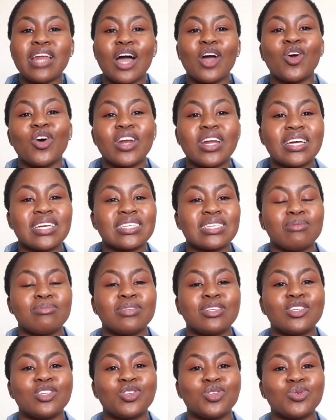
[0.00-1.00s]
I got
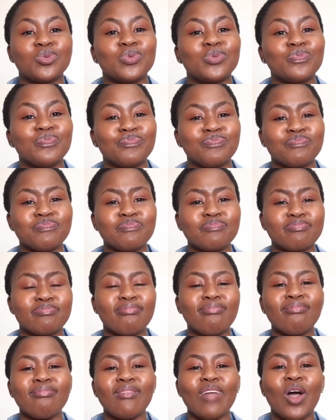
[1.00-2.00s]
accepted to
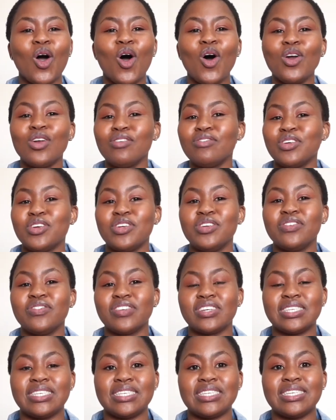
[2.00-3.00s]
all of the
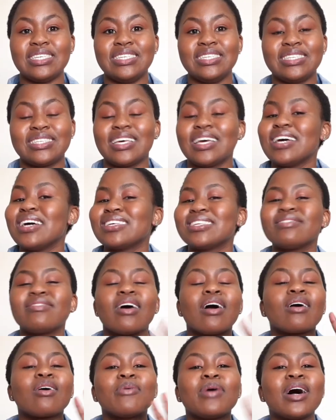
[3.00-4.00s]
universities.
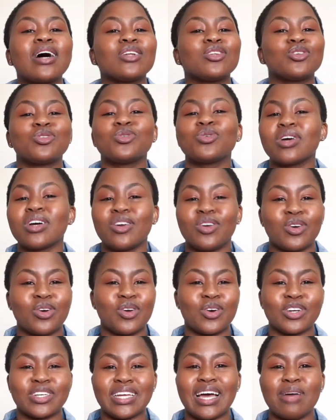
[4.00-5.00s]
Sefako Makgatho took a long,
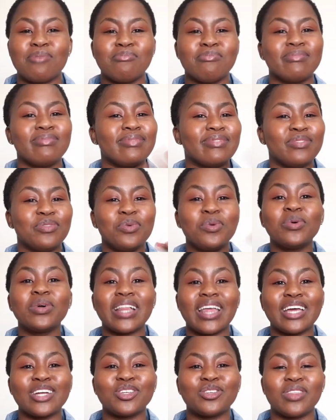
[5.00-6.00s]
long time. We will
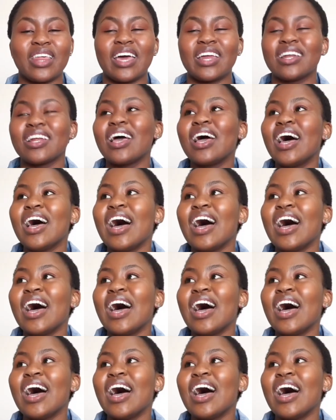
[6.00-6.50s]
get to that.